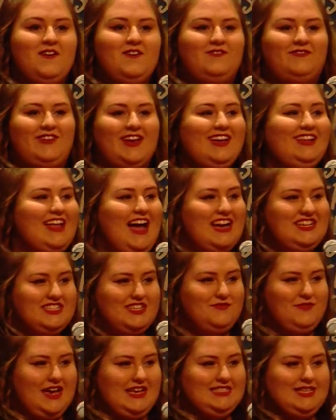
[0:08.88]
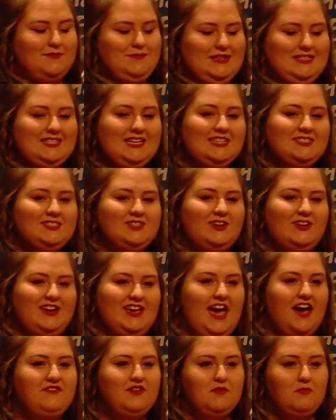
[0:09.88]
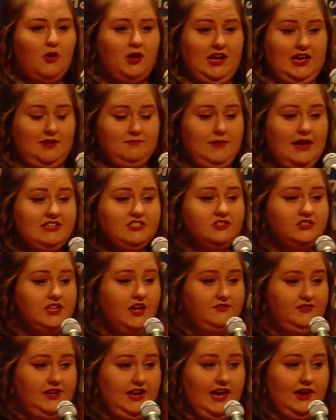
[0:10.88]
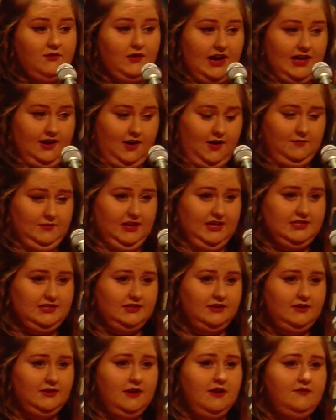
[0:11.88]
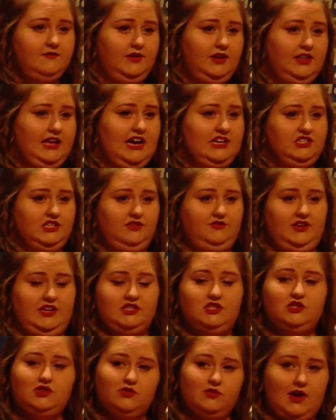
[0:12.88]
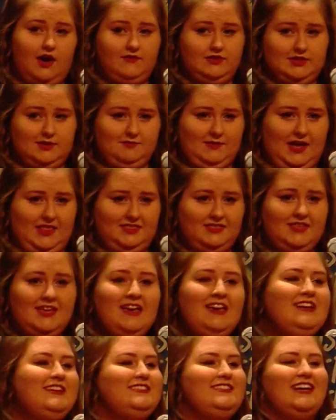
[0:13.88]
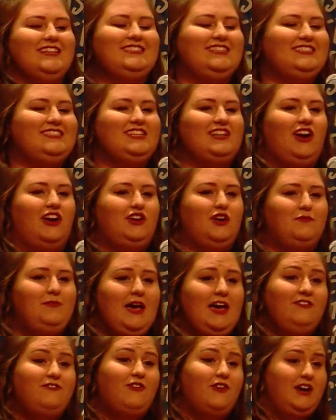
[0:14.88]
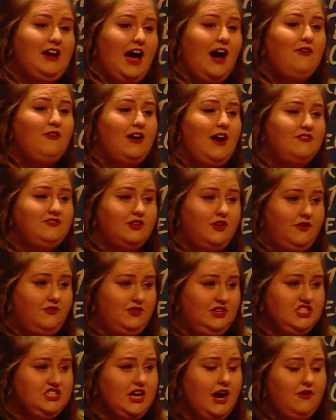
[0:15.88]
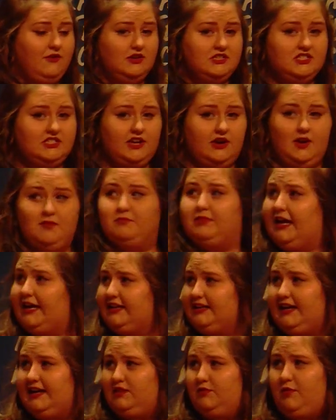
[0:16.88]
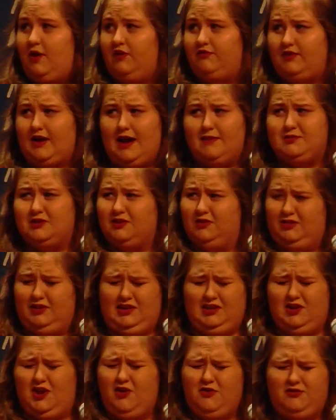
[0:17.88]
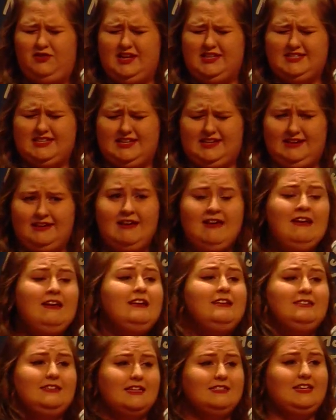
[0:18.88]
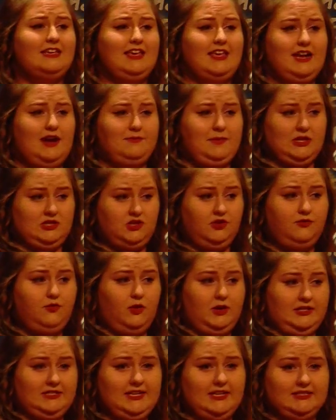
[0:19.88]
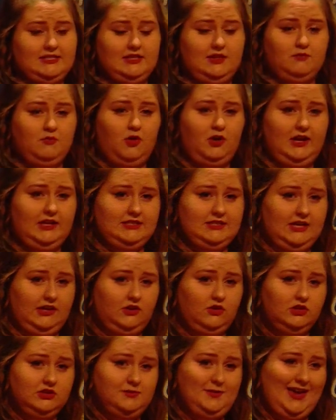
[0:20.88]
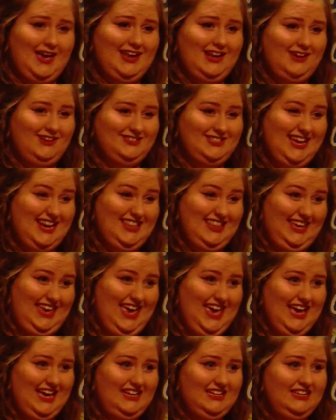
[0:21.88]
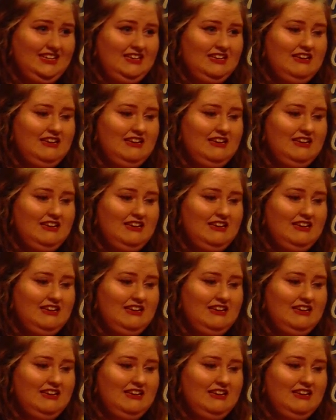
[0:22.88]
Real Ashley wakes up at six thirty every morning and makes herself an egg white omelet. Real Ashley reads two novels a month, doesn't sit on her bed for an hour after every shower staring blankly at the wall for absolutely no reason, doesn't get up at two forty-six in the morning to eat cold SpaghettiOs out of the can.